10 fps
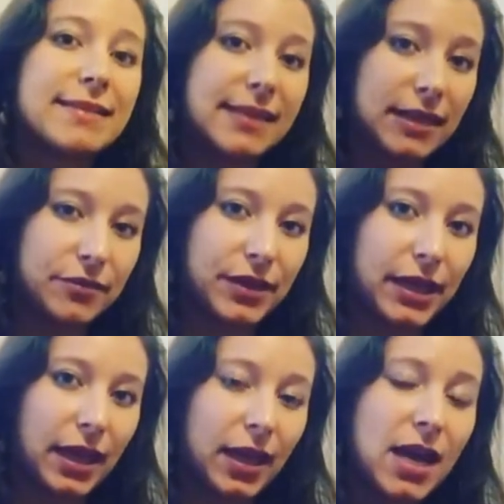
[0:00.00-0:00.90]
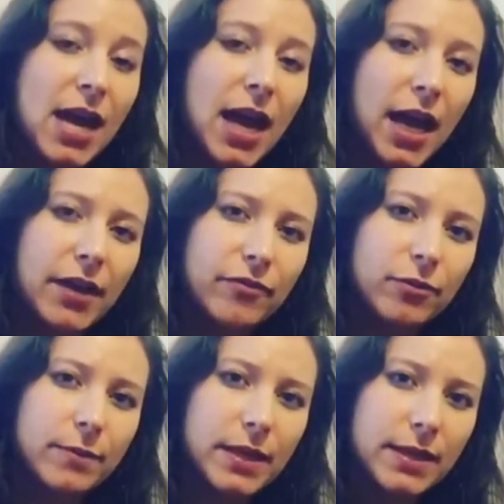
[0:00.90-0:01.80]
sight reading. And
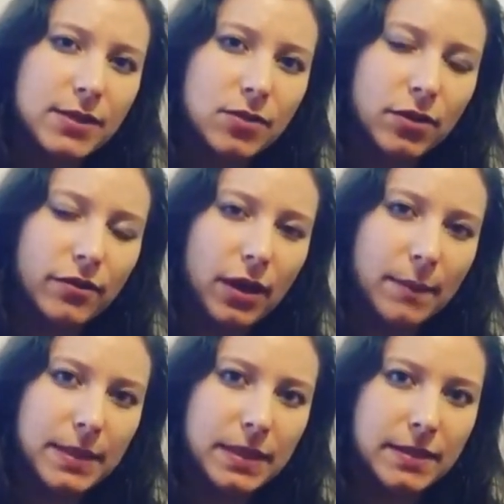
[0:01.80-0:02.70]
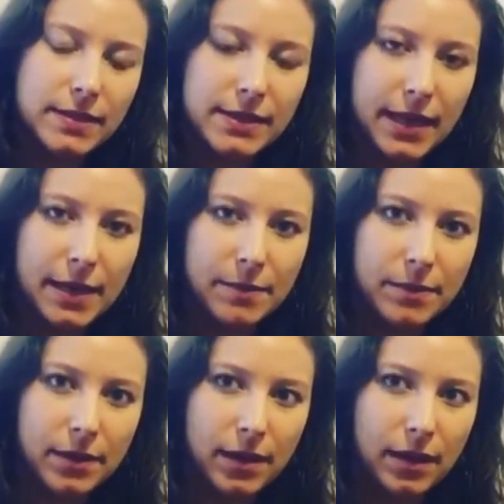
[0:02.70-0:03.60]
for me, these sort of come into the
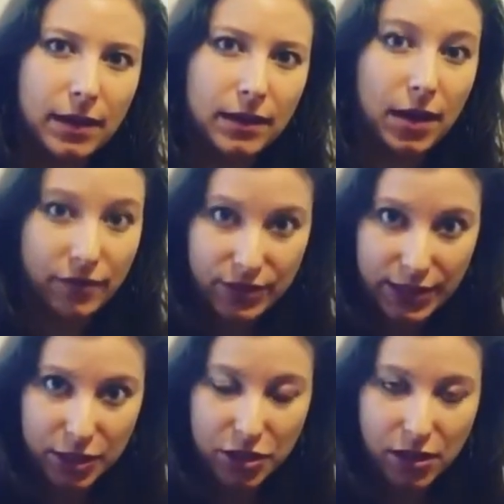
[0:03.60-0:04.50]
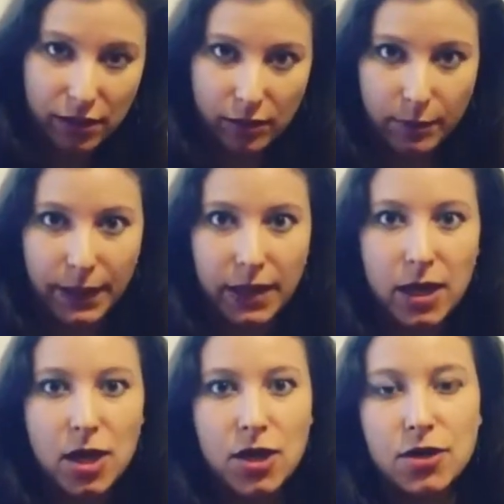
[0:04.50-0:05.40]
same conversation a little bit.
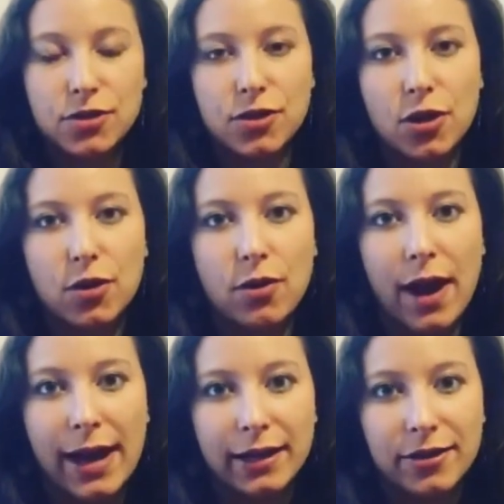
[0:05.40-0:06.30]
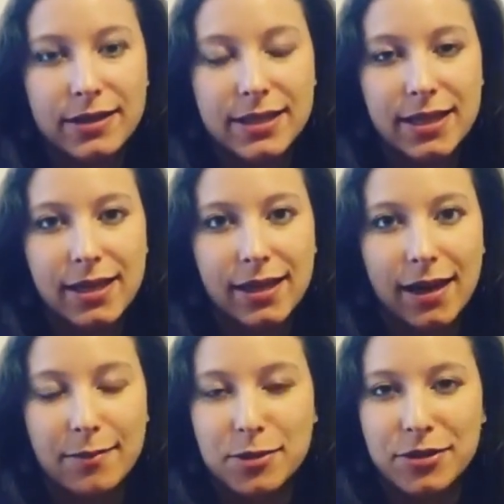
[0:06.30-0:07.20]
So accuracy,
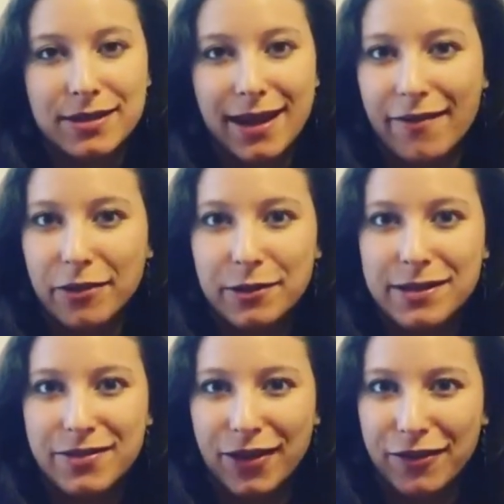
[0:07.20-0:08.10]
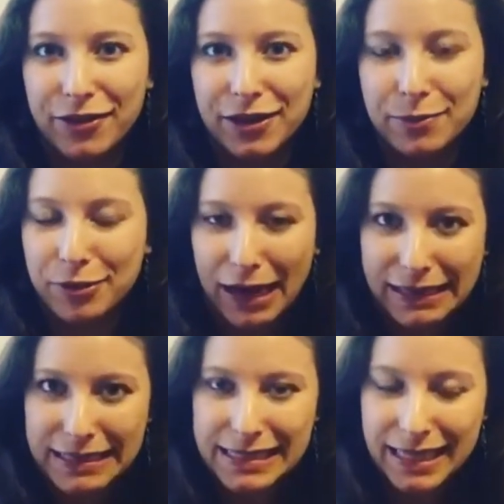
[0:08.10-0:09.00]
I'm sure, is everyone's favorite
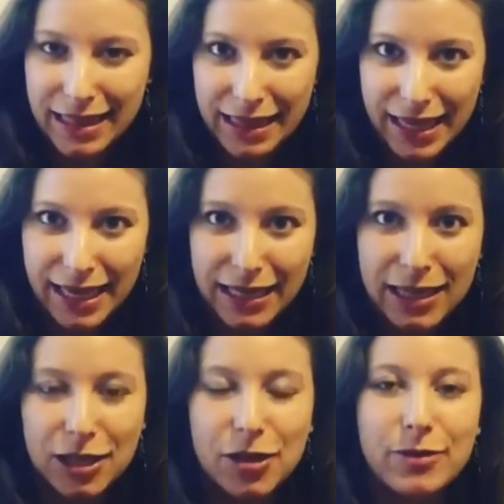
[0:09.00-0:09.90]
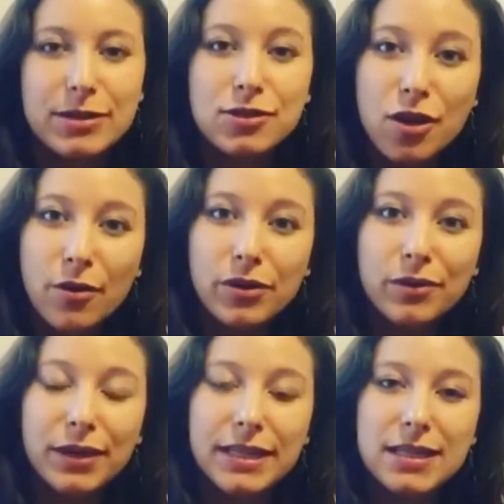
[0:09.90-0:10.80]
practicing thing. You know, it's so
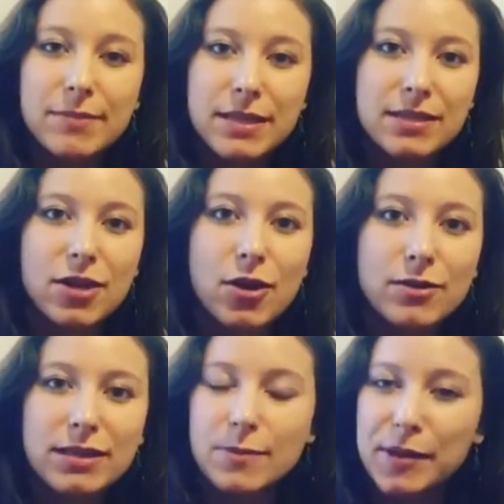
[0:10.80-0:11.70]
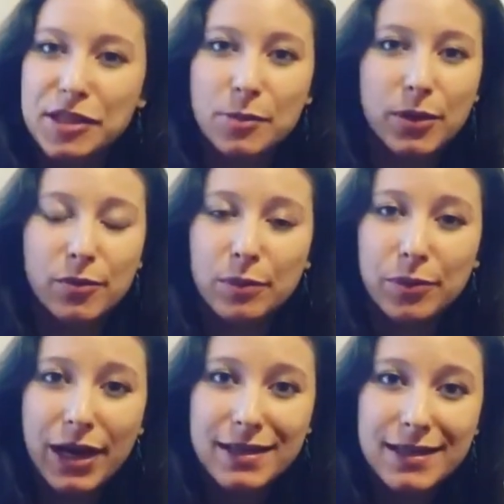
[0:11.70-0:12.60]
annoying to miss notes, especially when you've been
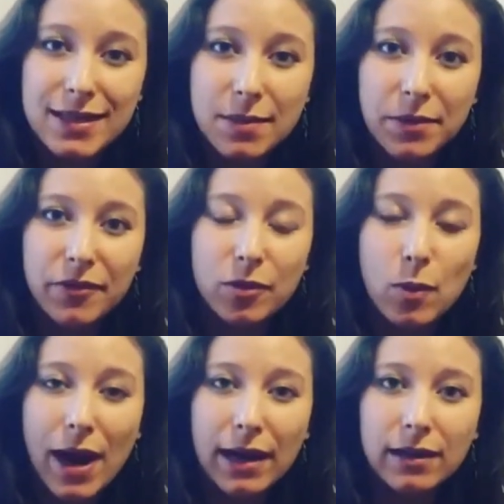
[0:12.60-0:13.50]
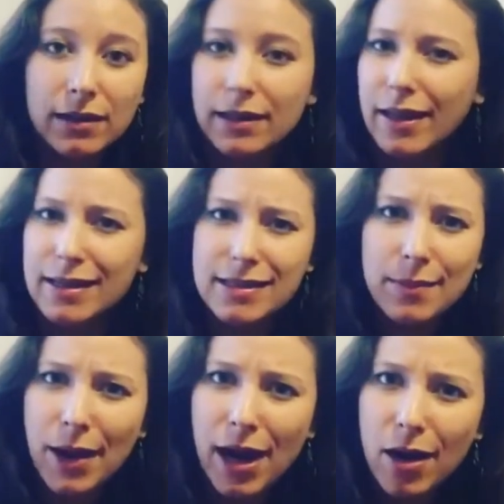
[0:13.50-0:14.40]
practicing something for a while and like
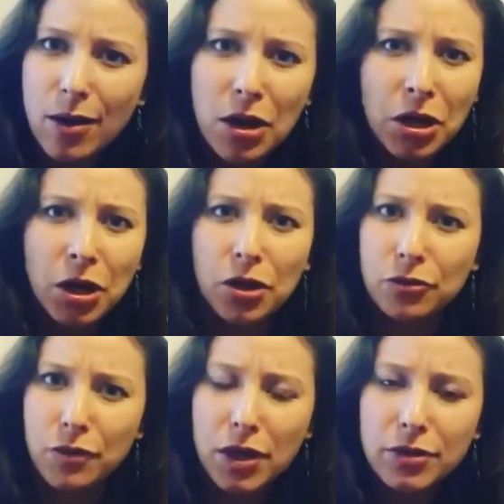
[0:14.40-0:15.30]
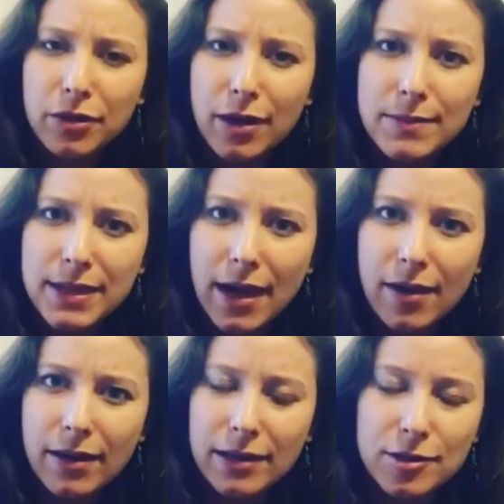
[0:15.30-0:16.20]
somehow the wrong note comes
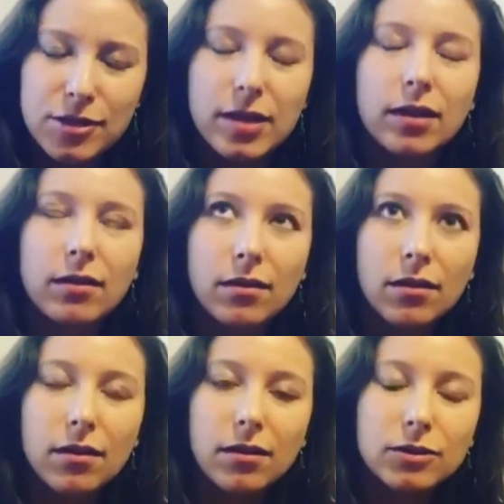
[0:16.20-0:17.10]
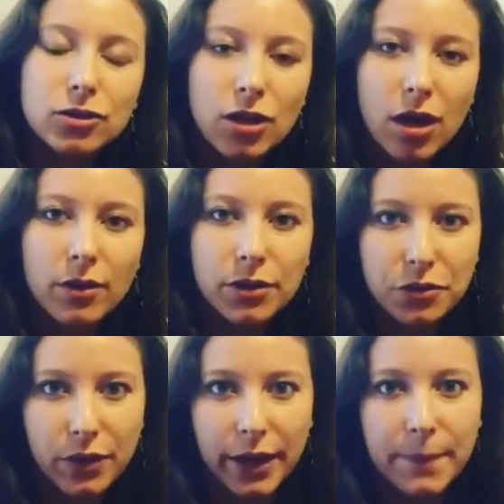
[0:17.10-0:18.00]
out and it's just like, oh, so
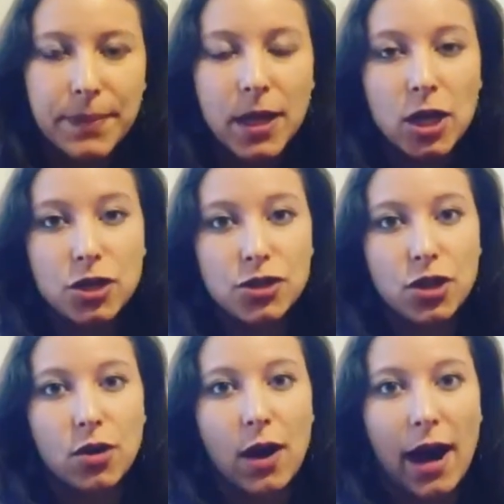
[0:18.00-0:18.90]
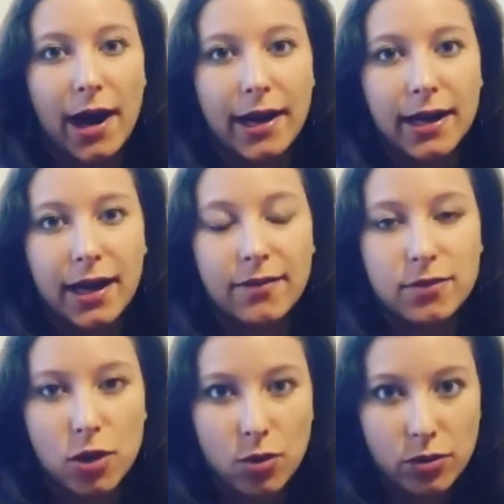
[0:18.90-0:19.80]
annoying. So I have
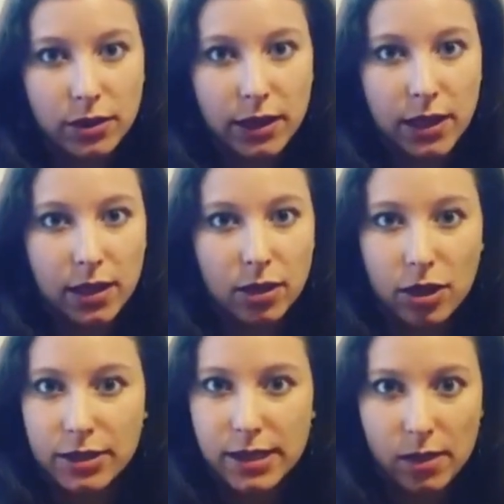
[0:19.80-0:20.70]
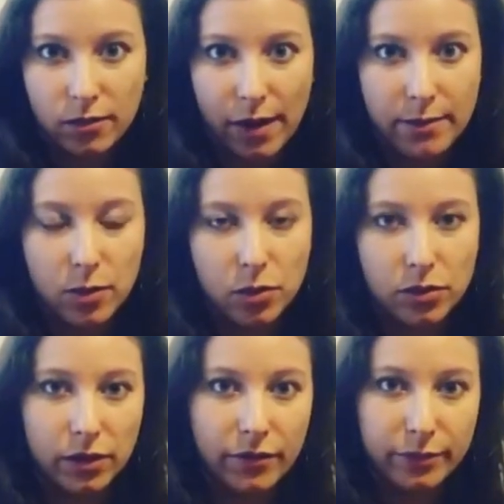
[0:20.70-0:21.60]
totally gone down the rabbit
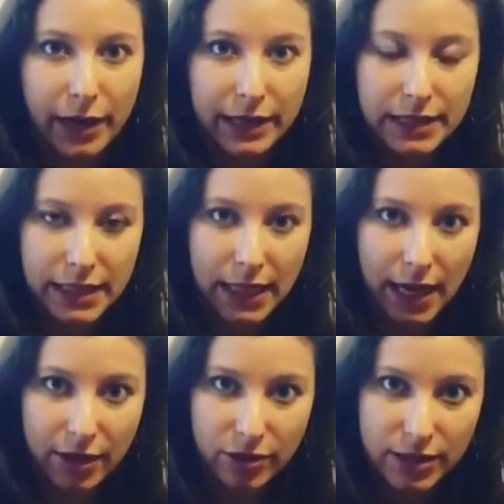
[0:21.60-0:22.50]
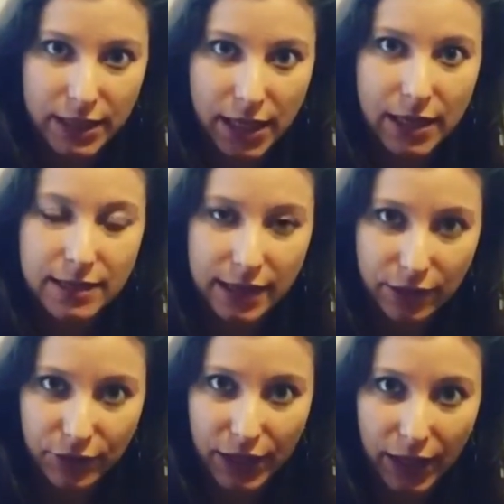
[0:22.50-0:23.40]
hole of practicing accuracy and sight
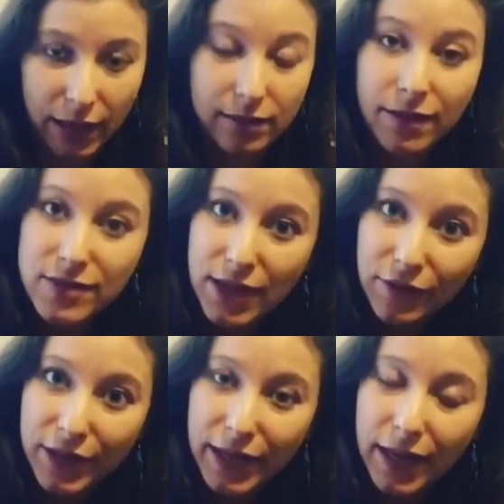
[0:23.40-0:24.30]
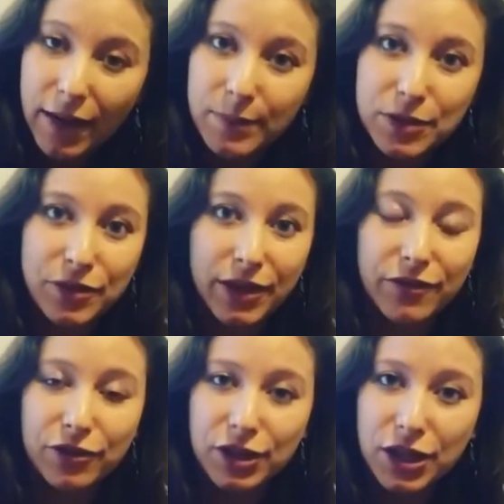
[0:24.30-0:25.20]
reading. I love sight reading. I've been doing it
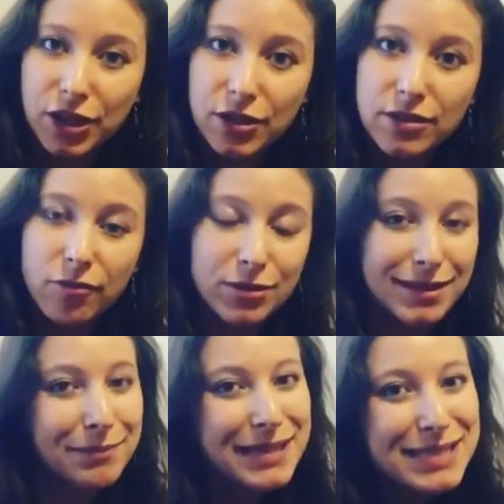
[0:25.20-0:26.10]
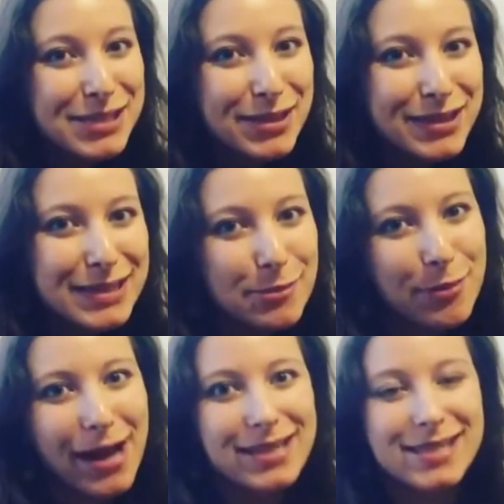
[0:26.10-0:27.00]
for years, forcing my students to
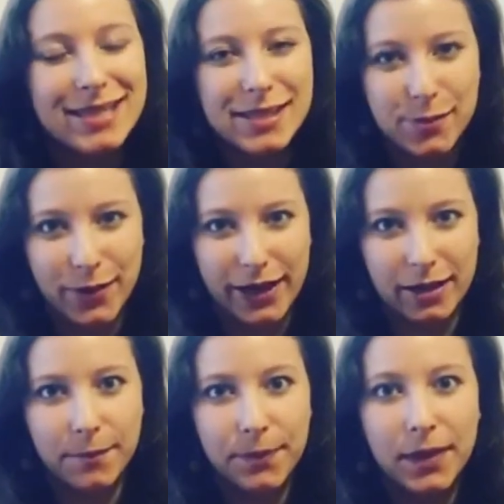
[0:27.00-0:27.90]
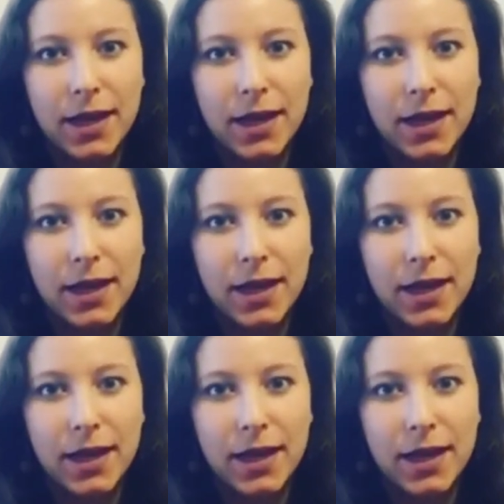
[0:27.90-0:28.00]
practice it as well.